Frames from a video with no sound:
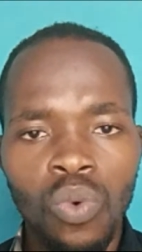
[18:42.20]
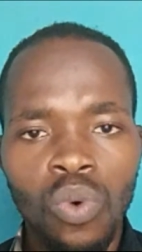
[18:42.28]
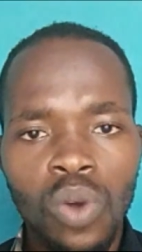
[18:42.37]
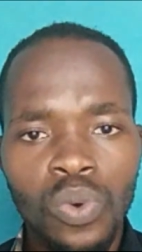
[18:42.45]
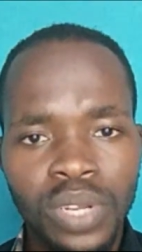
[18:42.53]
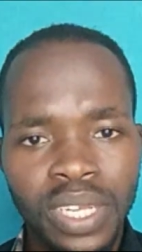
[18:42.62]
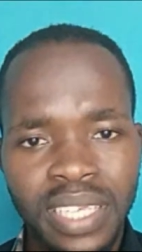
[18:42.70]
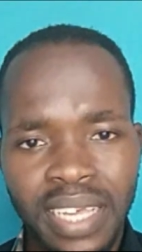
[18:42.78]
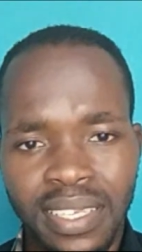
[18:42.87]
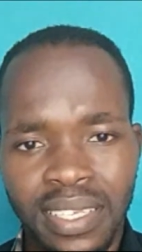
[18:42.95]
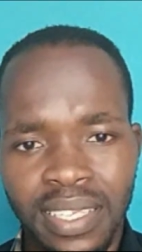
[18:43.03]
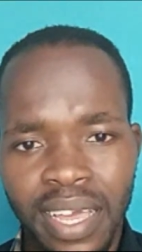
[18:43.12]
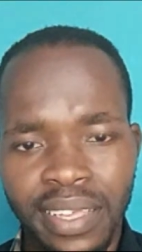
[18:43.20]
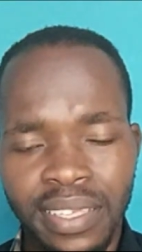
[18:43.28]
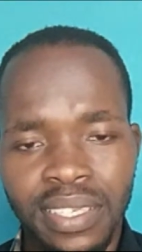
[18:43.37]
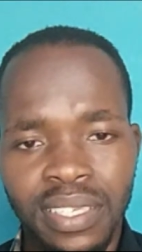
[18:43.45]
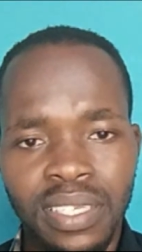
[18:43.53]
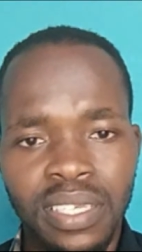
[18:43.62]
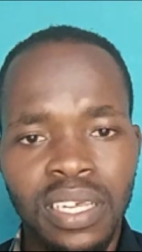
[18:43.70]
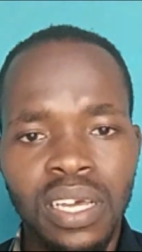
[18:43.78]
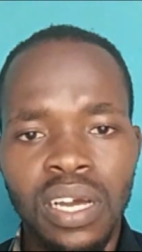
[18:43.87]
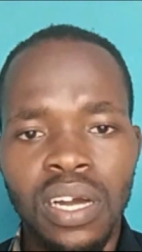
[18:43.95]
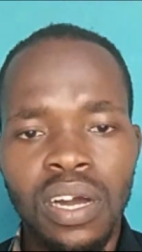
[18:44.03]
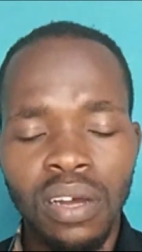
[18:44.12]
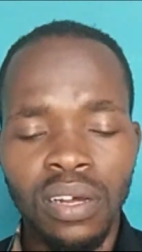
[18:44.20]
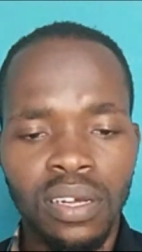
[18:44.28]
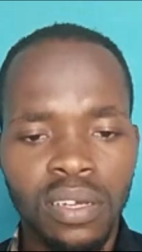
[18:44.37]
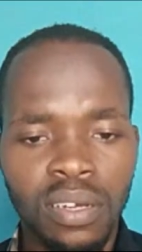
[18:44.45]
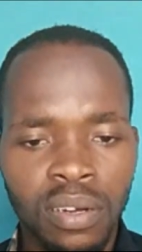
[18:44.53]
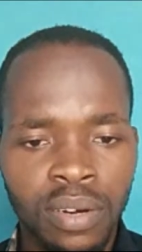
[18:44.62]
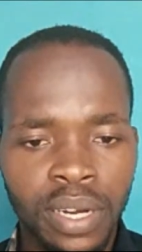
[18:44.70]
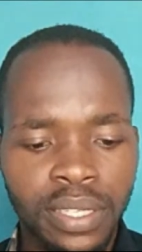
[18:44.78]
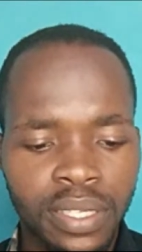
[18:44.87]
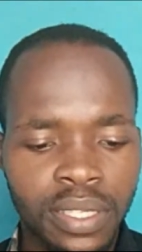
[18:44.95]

work with this exercise. All right,